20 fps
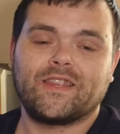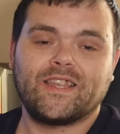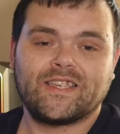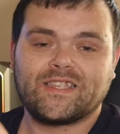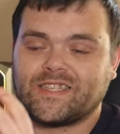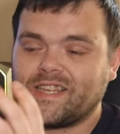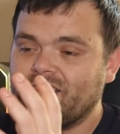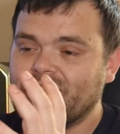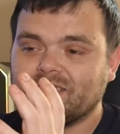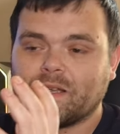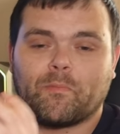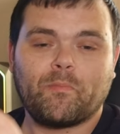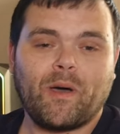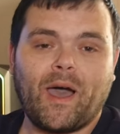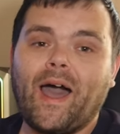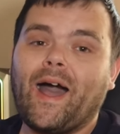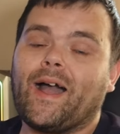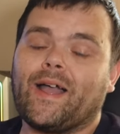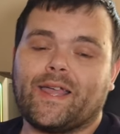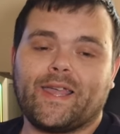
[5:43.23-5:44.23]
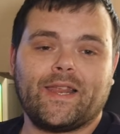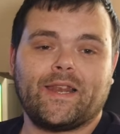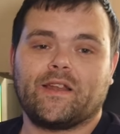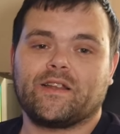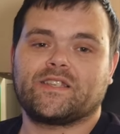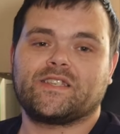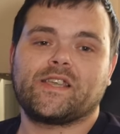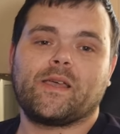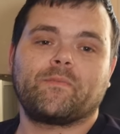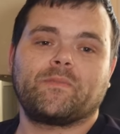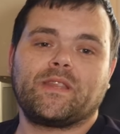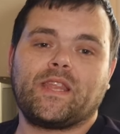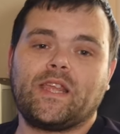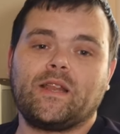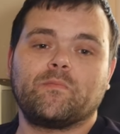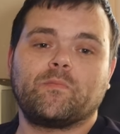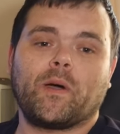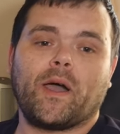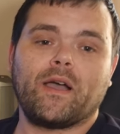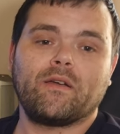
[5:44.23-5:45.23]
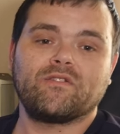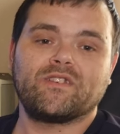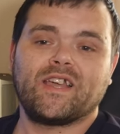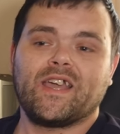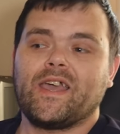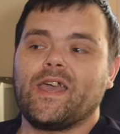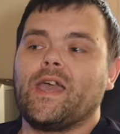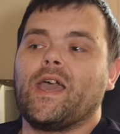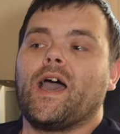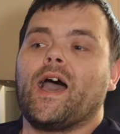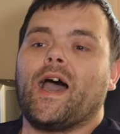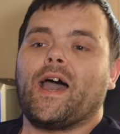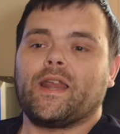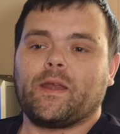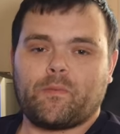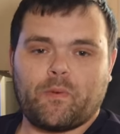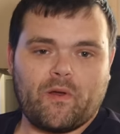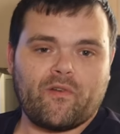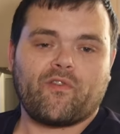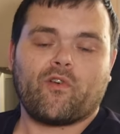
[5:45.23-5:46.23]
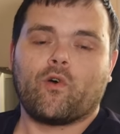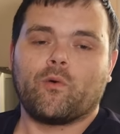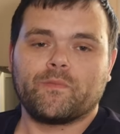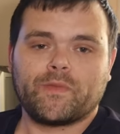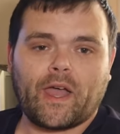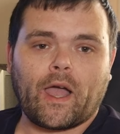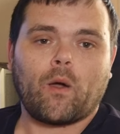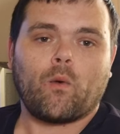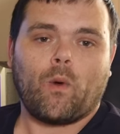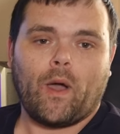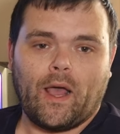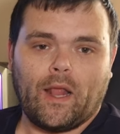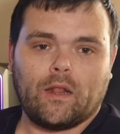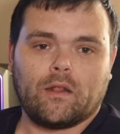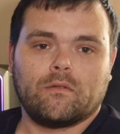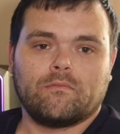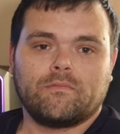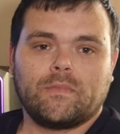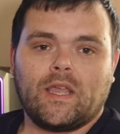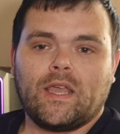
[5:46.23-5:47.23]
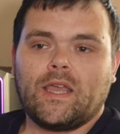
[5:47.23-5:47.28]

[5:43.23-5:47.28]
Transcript: This is a bargain at £17, and it performed that well.